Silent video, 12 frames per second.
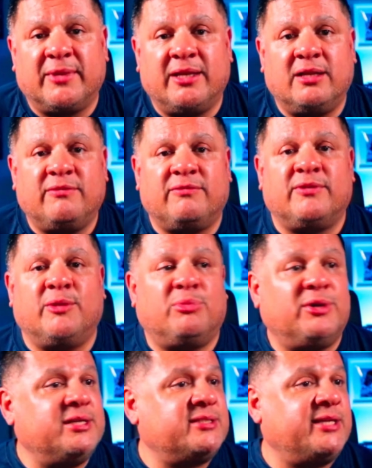And if the
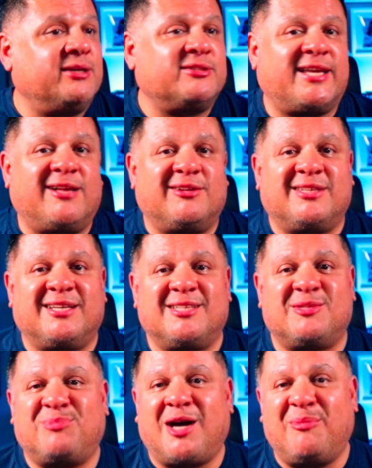pre-sale
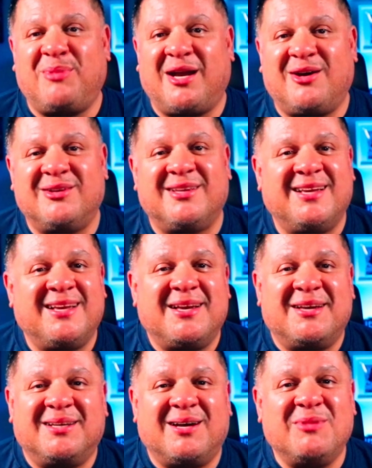skeletons pop out
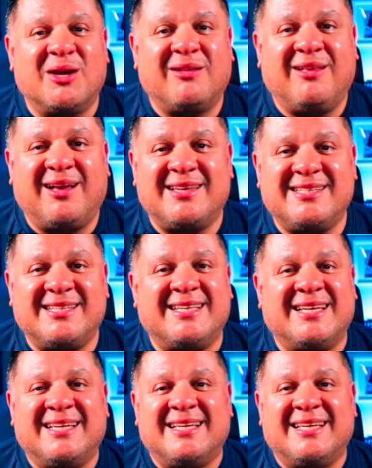of the closet,